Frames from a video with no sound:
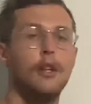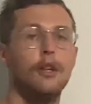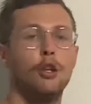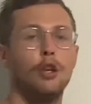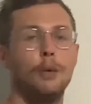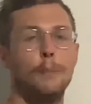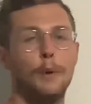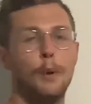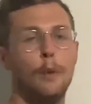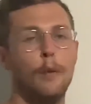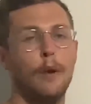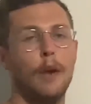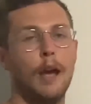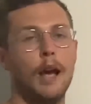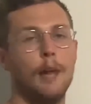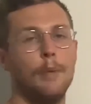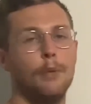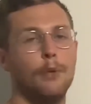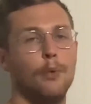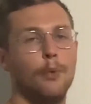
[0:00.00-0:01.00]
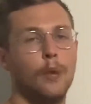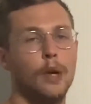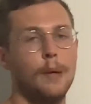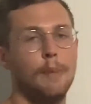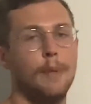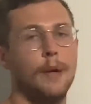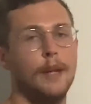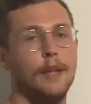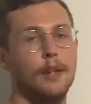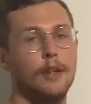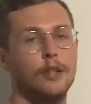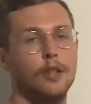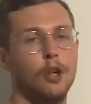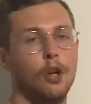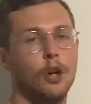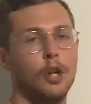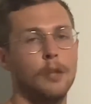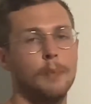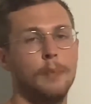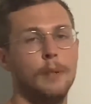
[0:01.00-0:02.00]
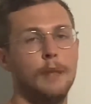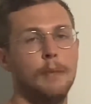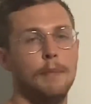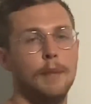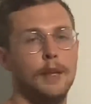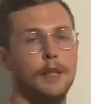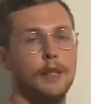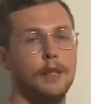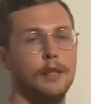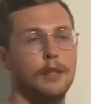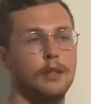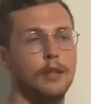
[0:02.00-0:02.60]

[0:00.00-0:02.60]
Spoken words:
You got to be able to repeat those high speed meters.